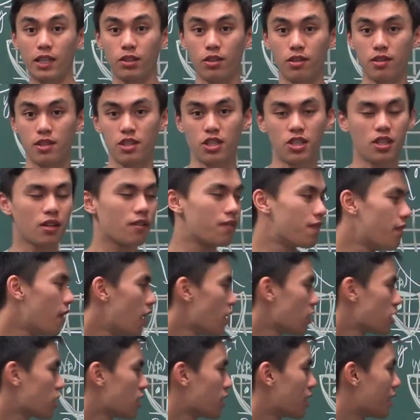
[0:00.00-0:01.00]
transition
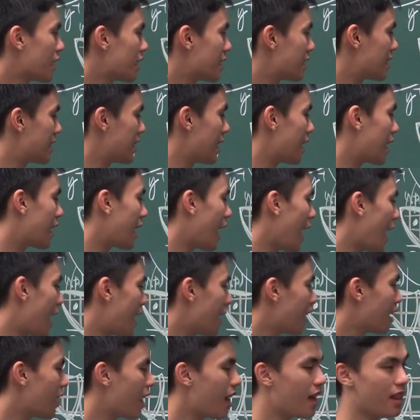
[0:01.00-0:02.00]
function is
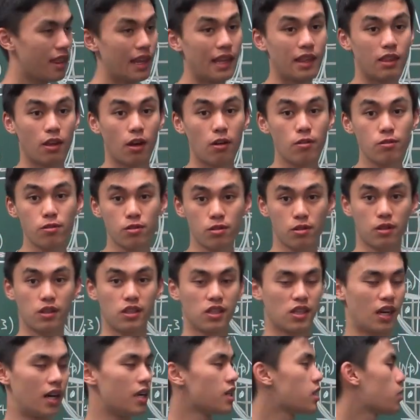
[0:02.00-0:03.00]
CK, then those two
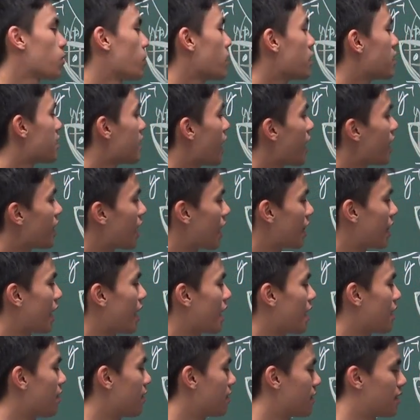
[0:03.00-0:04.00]
charts, we say that they
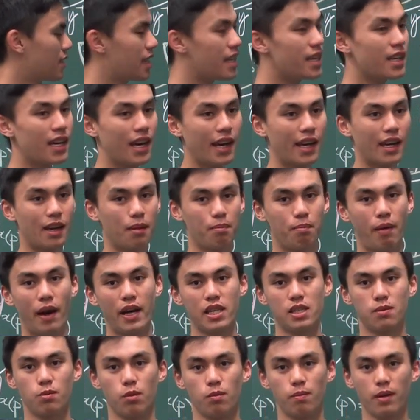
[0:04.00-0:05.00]
are CK
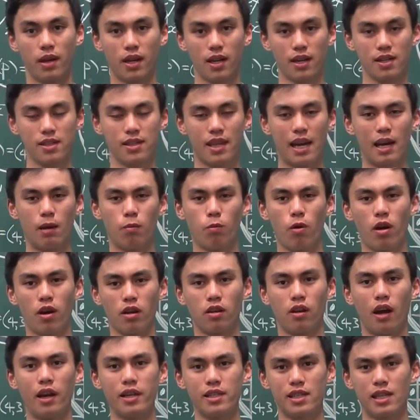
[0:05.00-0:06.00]
compatible because they work
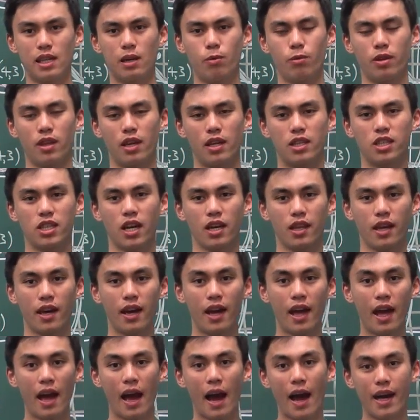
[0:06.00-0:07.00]
nicely with each other
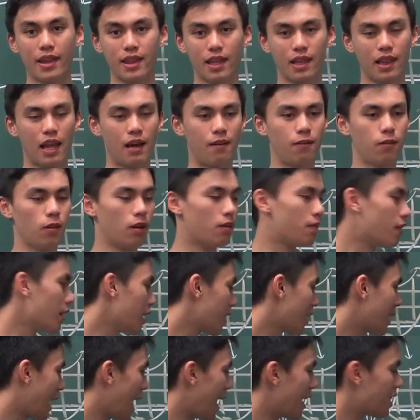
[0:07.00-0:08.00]
at the level of
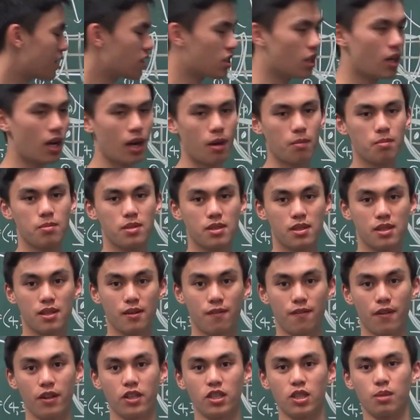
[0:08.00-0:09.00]
K times
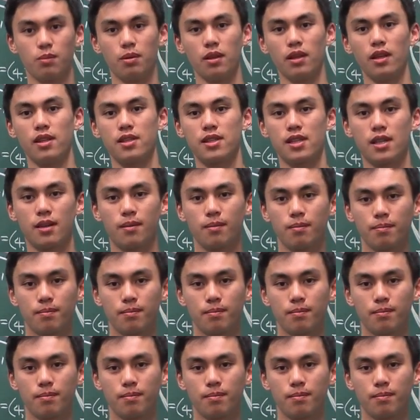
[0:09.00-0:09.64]
differentiability.